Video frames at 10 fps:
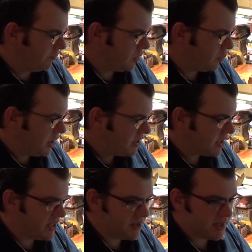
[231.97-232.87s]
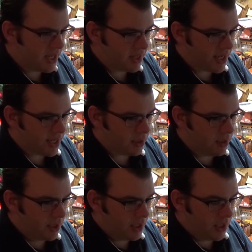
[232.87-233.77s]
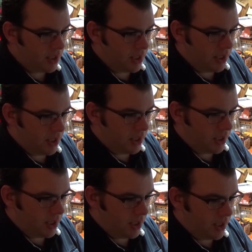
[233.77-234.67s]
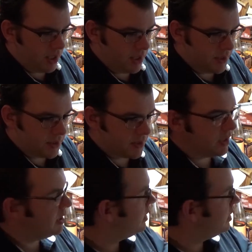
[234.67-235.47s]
The reason I say that is